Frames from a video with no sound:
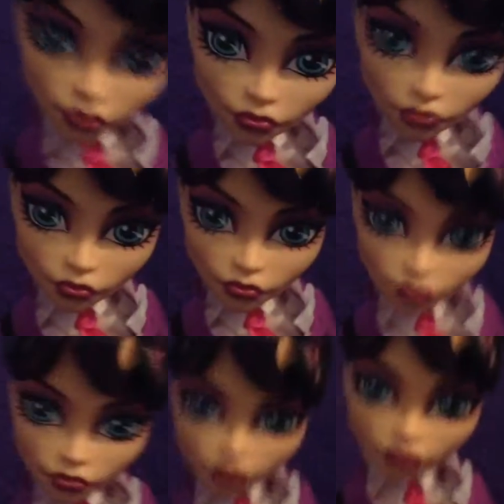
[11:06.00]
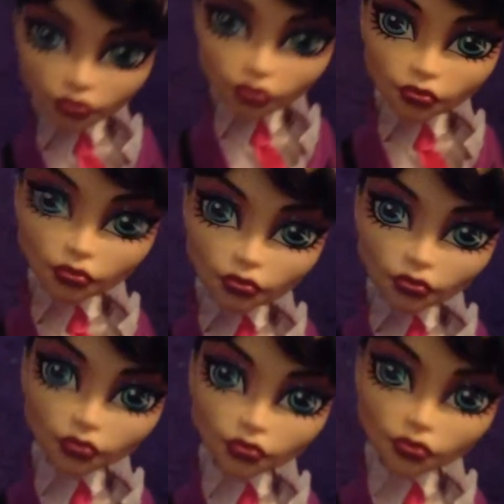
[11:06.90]
is like the ruler
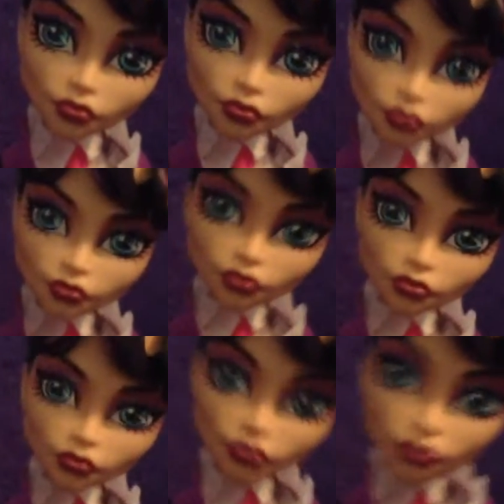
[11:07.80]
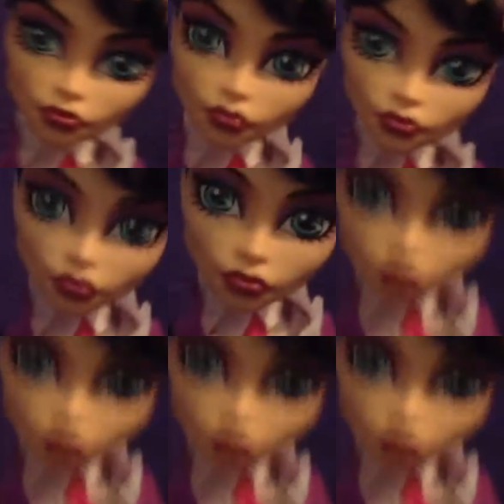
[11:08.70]
and just the head